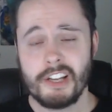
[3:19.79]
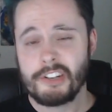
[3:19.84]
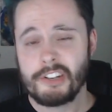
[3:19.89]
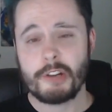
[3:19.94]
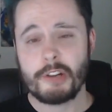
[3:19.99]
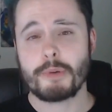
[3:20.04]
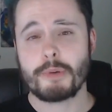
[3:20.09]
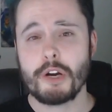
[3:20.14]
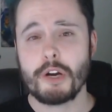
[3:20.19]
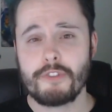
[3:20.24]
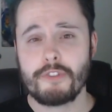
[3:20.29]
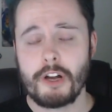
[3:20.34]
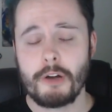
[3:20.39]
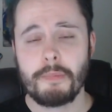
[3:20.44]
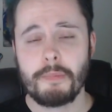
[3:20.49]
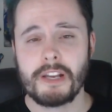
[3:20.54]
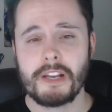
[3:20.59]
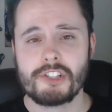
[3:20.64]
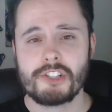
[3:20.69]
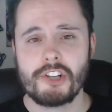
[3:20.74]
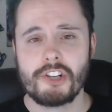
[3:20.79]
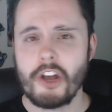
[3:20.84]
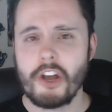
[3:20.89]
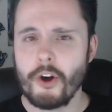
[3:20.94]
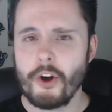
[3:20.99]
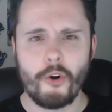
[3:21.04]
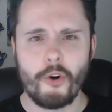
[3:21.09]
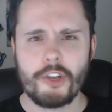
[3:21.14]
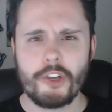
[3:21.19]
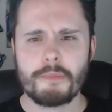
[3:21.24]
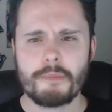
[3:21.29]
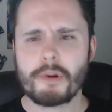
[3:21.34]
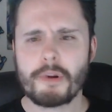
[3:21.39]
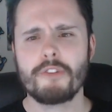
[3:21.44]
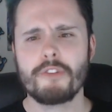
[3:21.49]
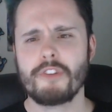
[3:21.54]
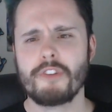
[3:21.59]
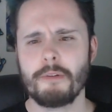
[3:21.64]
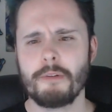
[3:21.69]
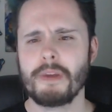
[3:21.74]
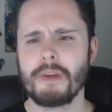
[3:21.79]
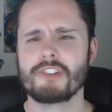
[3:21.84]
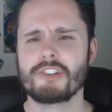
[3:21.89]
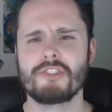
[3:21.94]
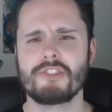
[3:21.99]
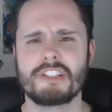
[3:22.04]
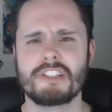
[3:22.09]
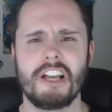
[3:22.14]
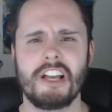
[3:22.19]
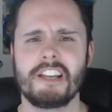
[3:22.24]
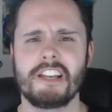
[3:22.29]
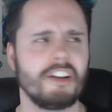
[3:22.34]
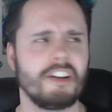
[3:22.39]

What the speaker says: no profile picture, or your profile picture is like